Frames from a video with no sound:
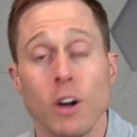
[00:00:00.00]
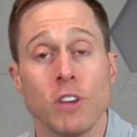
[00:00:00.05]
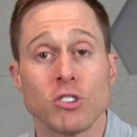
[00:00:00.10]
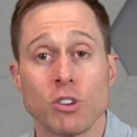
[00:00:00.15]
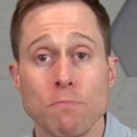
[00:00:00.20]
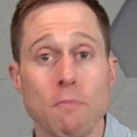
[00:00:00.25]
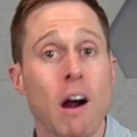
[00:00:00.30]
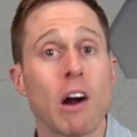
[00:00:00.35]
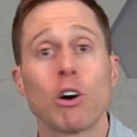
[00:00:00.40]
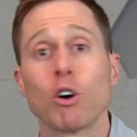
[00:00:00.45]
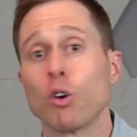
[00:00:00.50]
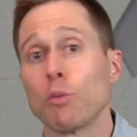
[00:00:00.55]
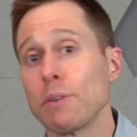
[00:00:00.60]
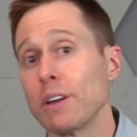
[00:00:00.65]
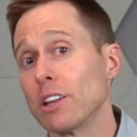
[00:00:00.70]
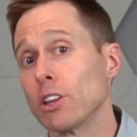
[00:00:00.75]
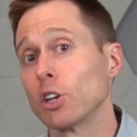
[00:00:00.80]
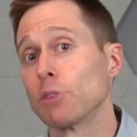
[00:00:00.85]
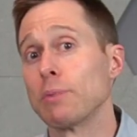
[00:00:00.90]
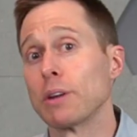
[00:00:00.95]
tomorrow will be a
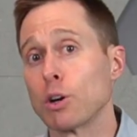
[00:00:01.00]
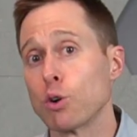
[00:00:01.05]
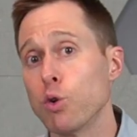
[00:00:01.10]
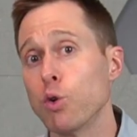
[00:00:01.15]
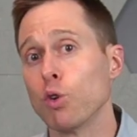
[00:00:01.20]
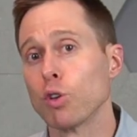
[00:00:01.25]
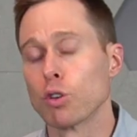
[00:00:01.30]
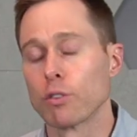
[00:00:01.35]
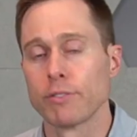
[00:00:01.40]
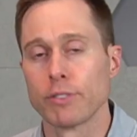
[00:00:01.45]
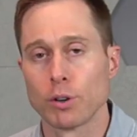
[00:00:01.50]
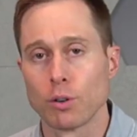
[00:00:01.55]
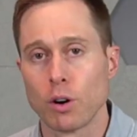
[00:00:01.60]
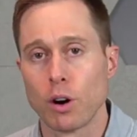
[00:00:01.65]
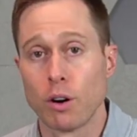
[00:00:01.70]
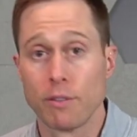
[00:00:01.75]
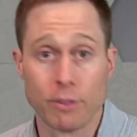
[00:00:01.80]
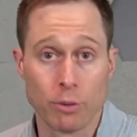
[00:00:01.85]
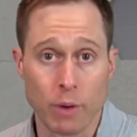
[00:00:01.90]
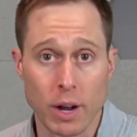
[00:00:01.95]
little bit cooler of a,
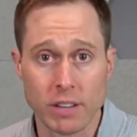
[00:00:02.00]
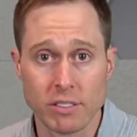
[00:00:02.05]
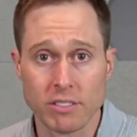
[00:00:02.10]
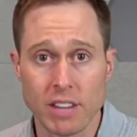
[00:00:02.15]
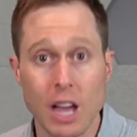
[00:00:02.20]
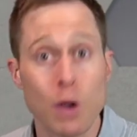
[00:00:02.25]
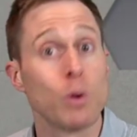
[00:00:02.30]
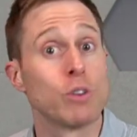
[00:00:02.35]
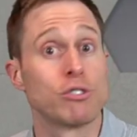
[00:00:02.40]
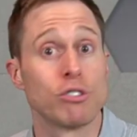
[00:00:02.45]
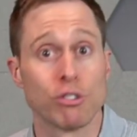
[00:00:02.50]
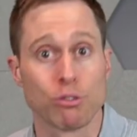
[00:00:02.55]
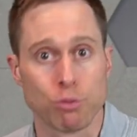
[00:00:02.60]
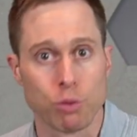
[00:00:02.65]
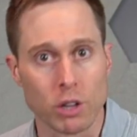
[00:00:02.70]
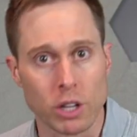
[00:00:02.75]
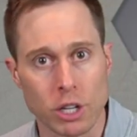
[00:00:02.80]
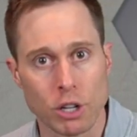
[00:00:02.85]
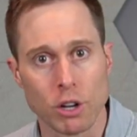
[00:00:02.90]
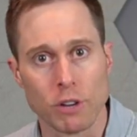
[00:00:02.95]
of a race day, which is
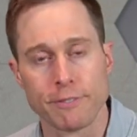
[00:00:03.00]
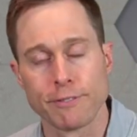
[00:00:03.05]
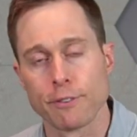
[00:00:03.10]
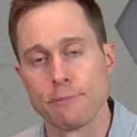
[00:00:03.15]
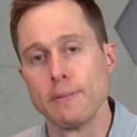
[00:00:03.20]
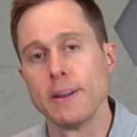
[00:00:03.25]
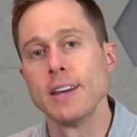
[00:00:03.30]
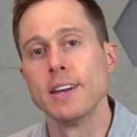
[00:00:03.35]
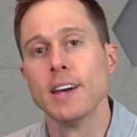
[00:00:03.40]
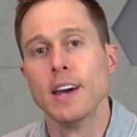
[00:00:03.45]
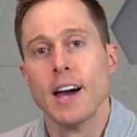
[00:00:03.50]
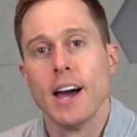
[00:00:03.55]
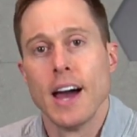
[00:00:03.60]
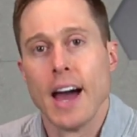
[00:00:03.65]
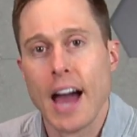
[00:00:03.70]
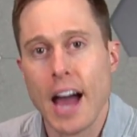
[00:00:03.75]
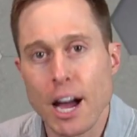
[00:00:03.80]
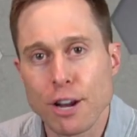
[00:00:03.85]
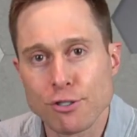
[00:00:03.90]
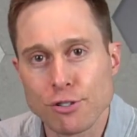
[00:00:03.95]
really good for me.
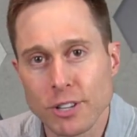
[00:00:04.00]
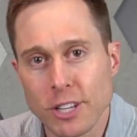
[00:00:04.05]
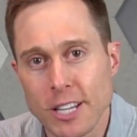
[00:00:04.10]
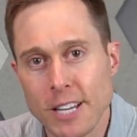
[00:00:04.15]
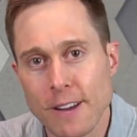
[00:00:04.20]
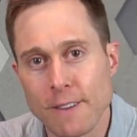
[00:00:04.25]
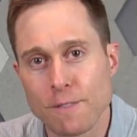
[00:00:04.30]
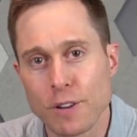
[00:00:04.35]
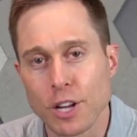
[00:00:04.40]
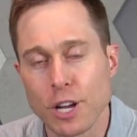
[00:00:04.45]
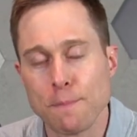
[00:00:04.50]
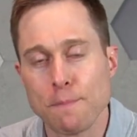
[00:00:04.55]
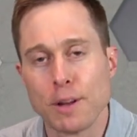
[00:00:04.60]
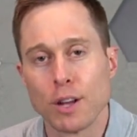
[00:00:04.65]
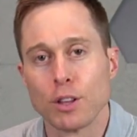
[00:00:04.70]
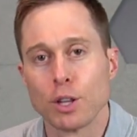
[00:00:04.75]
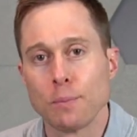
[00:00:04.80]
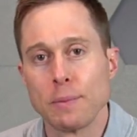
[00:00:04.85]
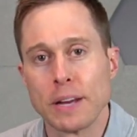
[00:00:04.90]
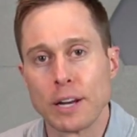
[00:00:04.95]
Actually, if it can be a
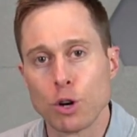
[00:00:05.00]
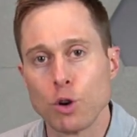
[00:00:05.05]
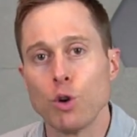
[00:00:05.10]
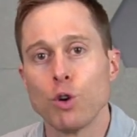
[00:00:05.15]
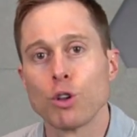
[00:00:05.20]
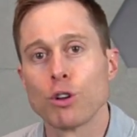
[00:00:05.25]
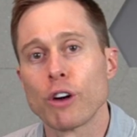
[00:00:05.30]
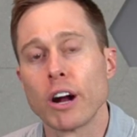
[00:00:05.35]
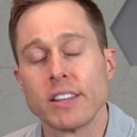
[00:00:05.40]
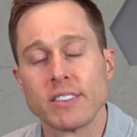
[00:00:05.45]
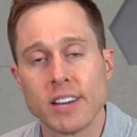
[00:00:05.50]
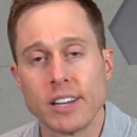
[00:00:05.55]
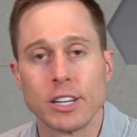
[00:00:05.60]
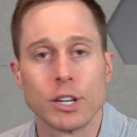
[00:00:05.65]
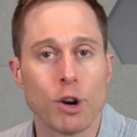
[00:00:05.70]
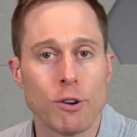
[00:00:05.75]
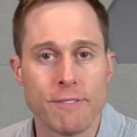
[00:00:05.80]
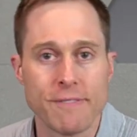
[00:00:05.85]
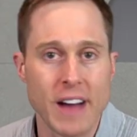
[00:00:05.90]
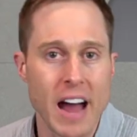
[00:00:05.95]
little bit cooler, I tend to
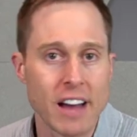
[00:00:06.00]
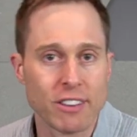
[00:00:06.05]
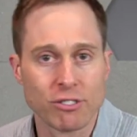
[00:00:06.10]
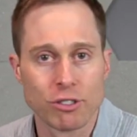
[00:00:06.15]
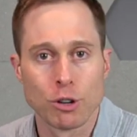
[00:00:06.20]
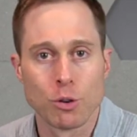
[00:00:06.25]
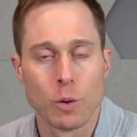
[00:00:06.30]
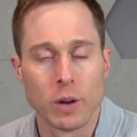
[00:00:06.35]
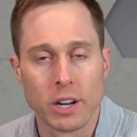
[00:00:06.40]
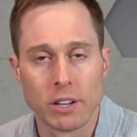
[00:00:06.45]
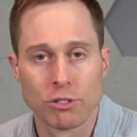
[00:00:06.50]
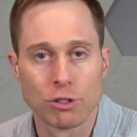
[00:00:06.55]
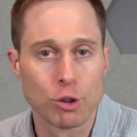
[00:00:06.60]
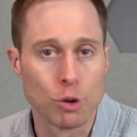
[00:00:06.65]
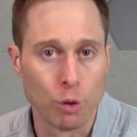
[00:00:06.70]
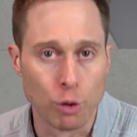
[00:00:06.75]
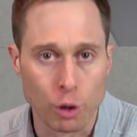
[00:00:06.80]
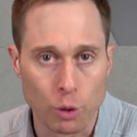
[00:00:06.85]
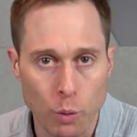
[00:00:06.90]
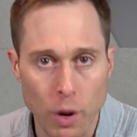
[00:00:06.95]
go faster when it's
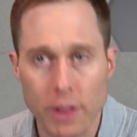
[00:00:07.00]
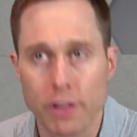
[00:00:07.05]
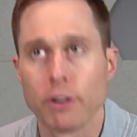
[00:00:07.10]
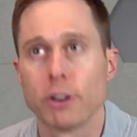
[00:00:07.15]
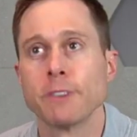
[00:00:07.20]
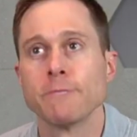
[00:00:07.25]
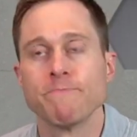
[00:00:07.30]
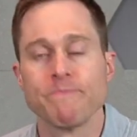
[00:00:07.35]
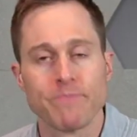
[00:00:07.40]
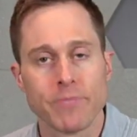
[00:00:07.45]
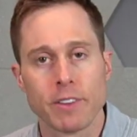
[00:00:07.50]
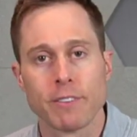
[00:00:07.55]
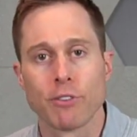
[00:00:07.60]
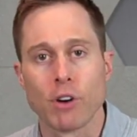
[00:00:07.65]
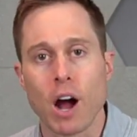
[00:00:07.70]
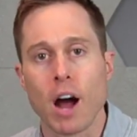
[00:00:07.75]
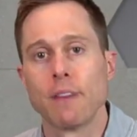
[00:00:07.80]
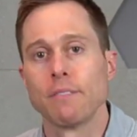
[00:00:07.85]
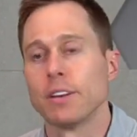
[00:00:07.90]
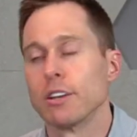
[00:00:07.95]
cooler weather for
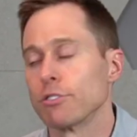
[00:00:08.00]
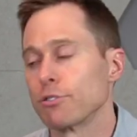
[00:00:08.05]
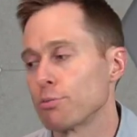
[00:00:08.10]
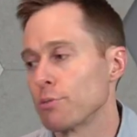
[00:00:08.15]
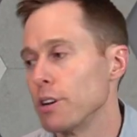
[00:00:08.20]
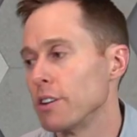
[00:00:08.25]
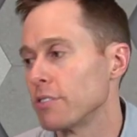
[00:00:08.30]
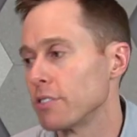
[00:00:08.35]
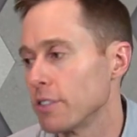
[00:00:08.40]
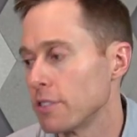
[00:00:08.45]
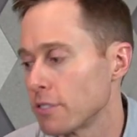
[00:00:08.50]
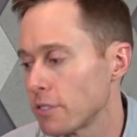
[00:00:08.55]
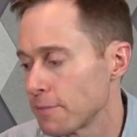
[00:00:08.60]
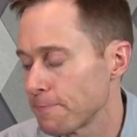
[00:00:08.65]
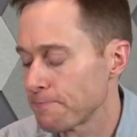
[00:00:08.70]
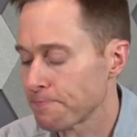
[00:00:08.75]
obvious reasons.